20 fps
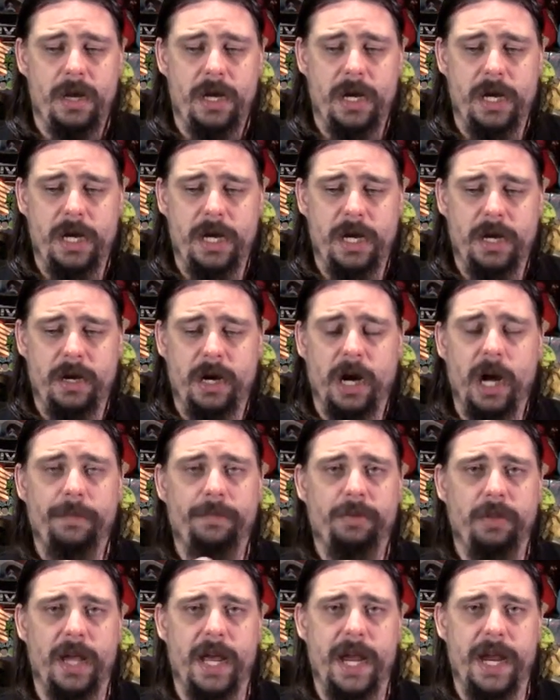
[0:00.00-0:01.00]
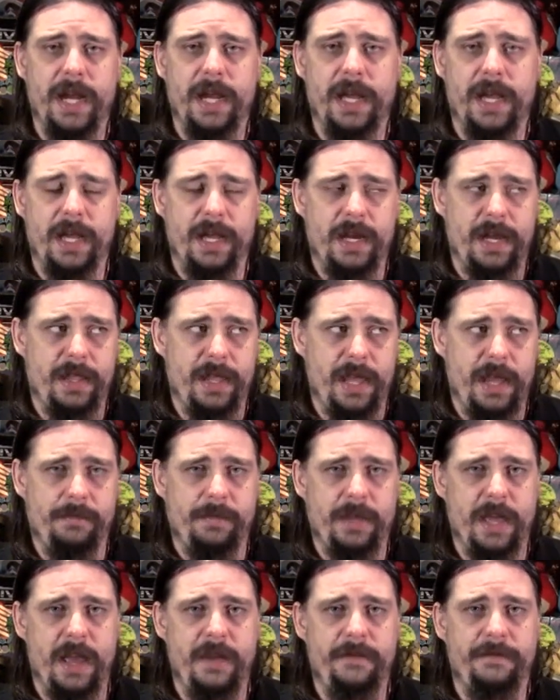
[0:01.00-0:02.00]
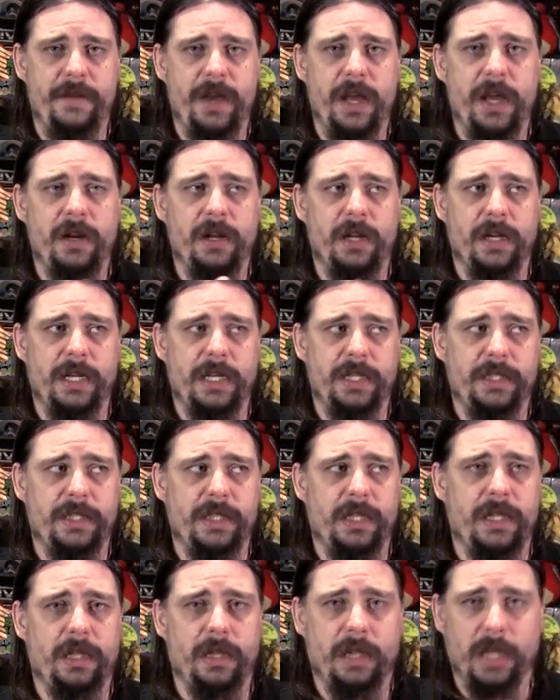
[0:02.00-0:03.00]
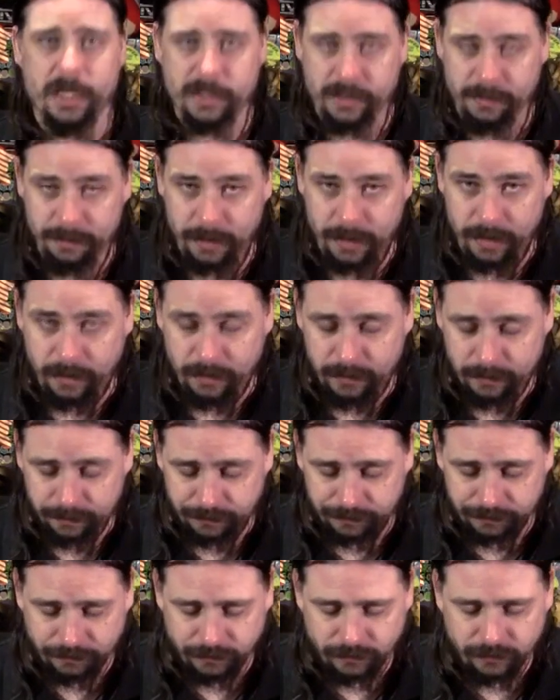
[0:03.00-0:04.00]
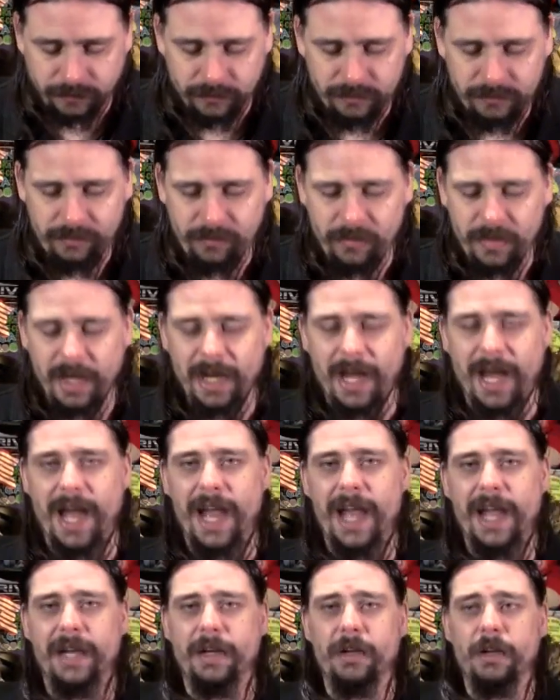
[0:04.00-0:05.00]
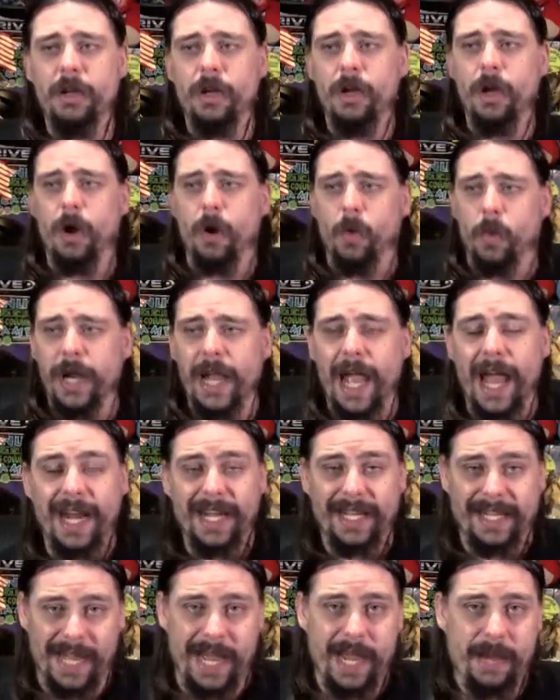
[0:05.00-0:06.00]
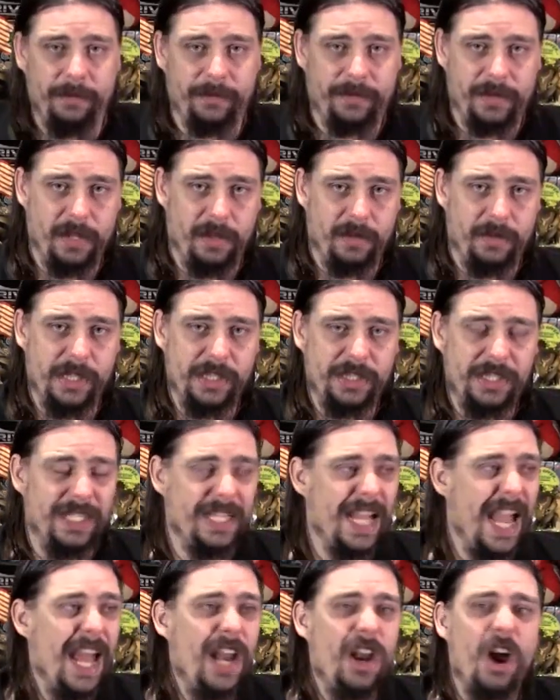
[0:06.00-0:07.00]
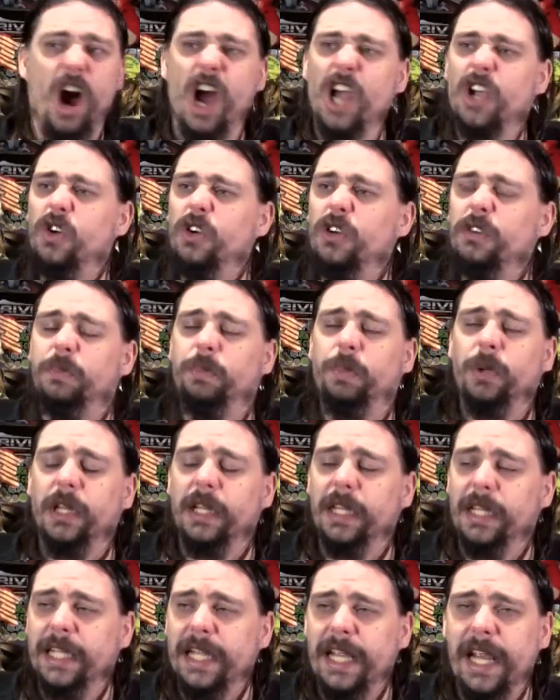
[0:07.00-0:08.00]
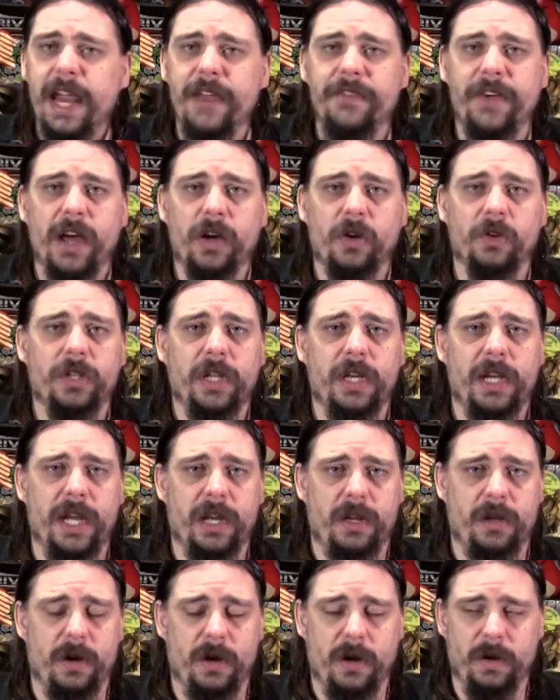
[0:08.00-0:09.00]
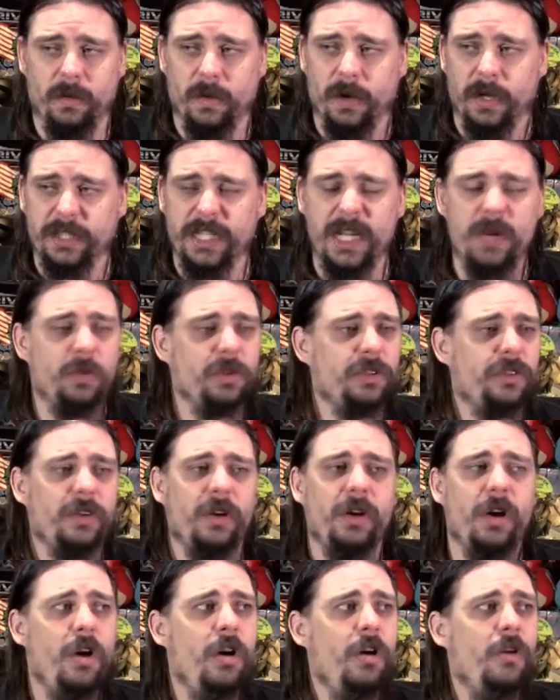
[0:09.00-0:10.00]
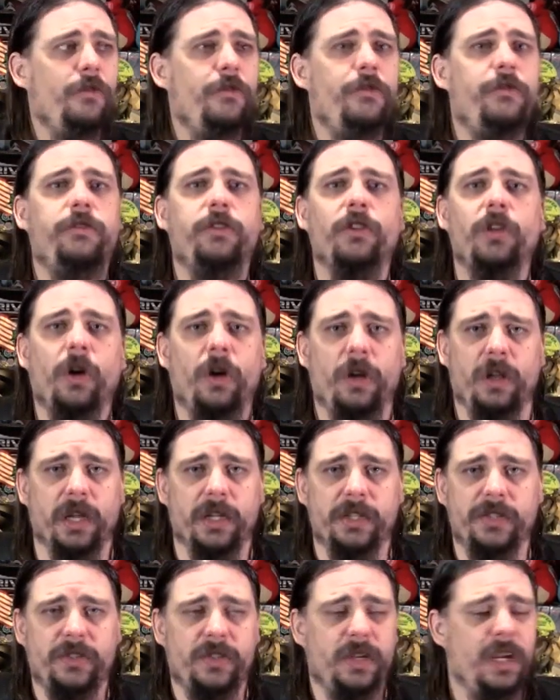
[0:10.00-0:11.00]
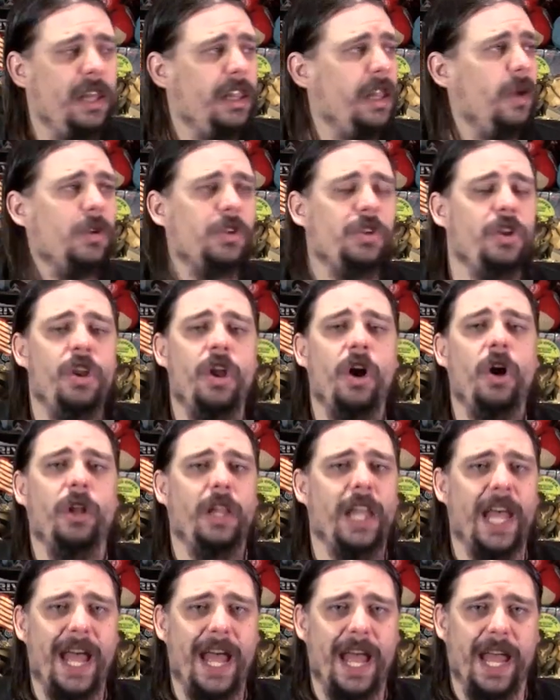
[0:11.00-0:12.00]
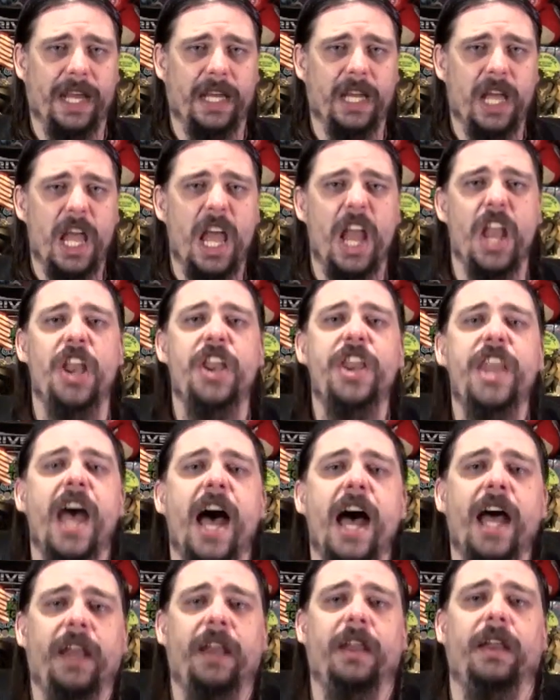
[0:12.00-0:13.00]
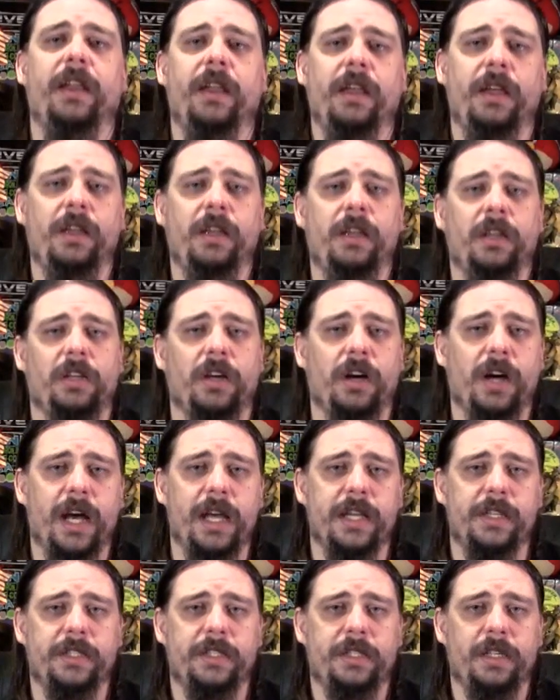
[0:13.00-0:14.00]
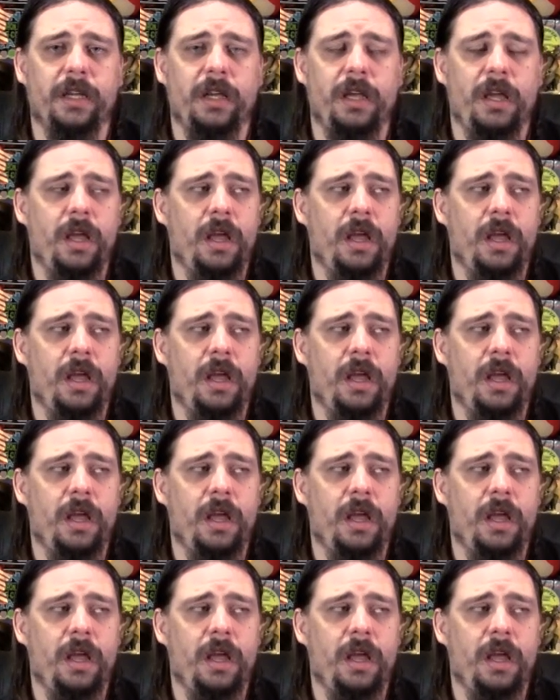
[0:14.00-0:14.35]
uh, I played another MK fan, and he's in Luxembourg, and we had a game of Killer Instinct, and I couldn't believe how good the netcode was. It was flawless. There was no lag, none, guys.